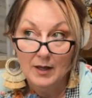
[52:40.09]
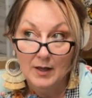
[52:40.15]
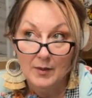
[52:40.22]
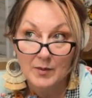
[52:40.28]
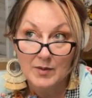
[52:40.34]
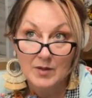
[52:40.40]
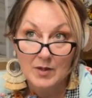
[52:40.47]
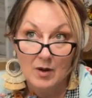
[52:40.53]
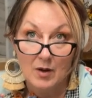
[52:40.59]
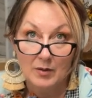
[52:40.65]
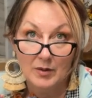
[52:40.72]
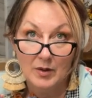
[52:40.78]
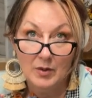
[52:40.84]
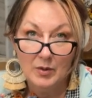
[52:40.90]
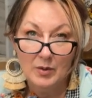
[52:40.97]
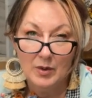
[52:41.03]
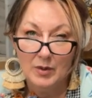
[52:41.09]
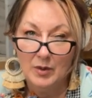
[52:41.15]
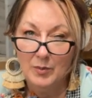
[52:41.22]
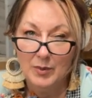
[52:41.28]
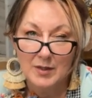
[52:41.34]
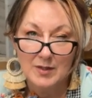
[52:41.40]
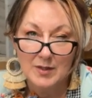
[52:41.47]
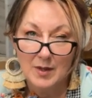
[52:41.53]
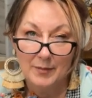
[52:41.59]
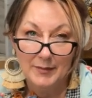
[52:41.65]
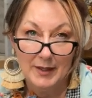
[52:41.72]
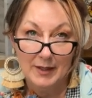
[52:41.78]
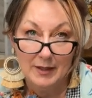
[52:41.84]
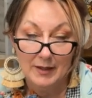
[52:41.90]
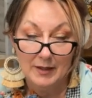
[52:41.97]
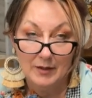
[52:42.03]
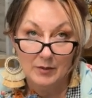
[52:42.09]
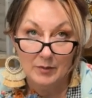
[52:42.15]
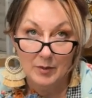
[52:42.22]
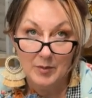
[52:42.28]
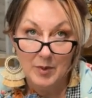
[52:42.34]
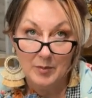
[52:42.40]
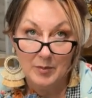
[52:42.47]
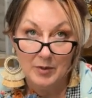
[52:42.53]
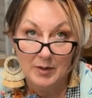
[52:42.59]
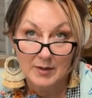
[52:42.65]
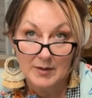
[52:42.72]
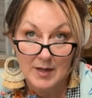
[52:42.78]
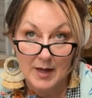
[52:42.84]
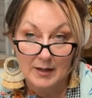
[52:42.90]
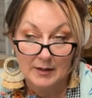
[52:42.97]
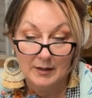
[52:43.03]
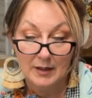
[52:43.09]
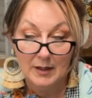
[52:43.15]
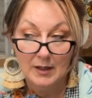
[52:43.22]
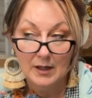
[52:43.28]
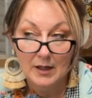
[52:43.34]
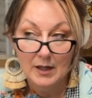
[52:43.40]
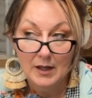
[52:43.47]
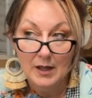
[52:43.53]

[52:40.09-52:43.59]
It was called Ukanuma something, and I don't remember exactly.